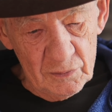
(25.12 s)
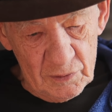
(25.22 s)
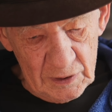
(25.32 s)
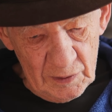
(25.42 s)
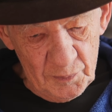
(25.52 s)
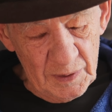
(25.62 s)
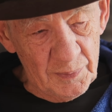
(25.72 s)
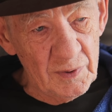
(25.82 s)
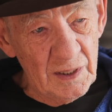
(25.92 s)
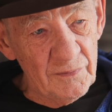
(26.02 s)
that film than
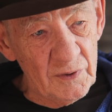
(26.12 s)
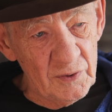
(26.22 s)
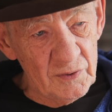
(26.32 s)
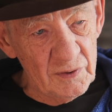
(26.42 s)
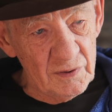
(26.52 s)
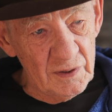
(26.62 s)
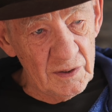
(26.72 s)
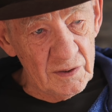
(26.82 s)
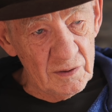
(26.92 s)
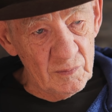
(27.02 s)
anyone else.
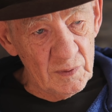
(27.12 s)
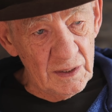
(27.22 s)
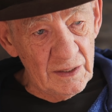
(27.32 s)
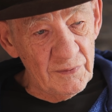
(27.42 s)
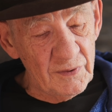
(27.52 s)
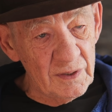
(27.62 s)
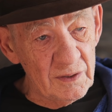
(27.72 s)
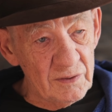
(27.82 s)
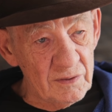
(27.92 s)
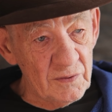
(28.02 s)
So really
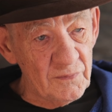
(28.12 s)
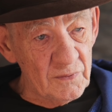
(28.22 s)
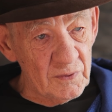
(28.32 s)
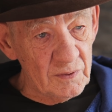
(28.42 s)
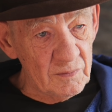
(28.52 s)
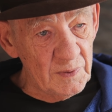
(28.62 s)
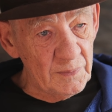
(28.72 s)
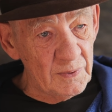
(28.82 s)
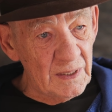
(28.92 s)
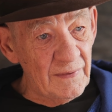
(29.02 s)
the vivid
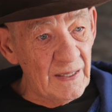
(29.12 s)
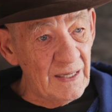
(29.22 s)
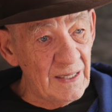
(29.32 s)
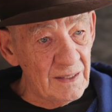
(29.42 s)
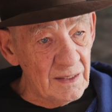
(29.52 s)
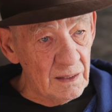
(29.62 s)
colours of his home